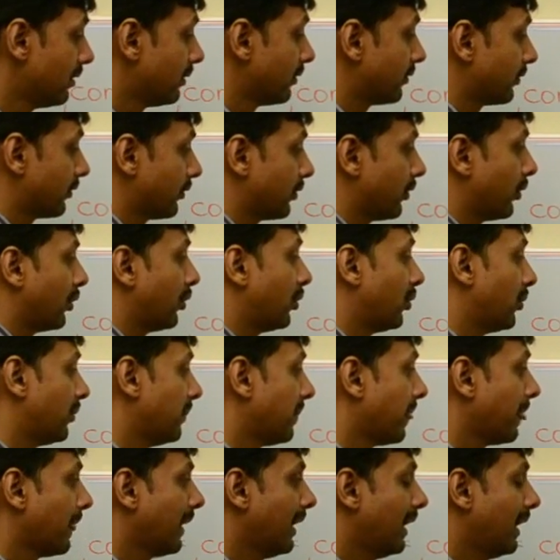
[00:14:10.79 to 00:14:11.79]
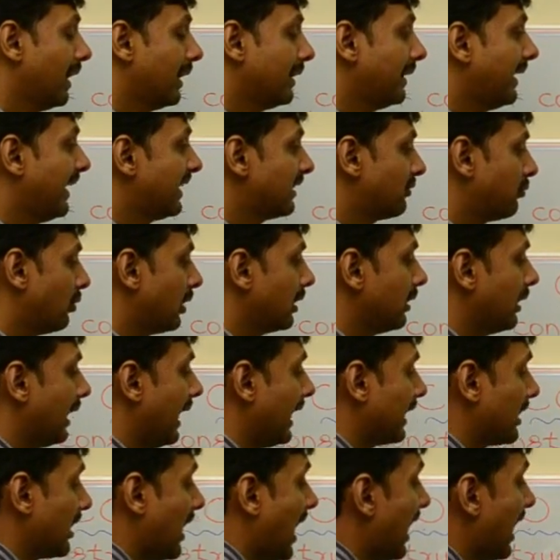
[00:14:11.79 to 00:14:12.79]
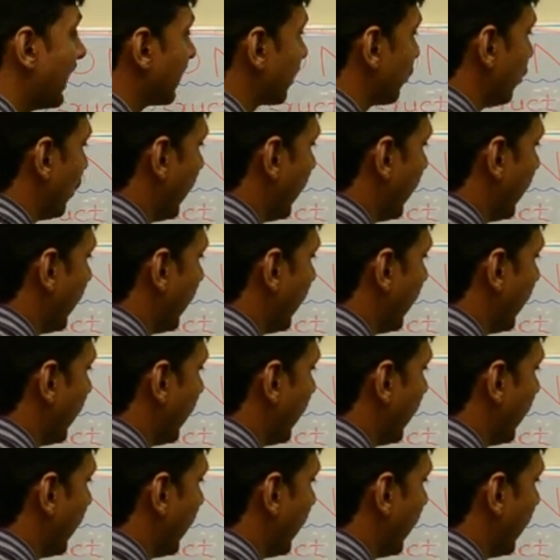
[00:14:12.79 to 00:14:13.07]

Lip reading: So next one, at last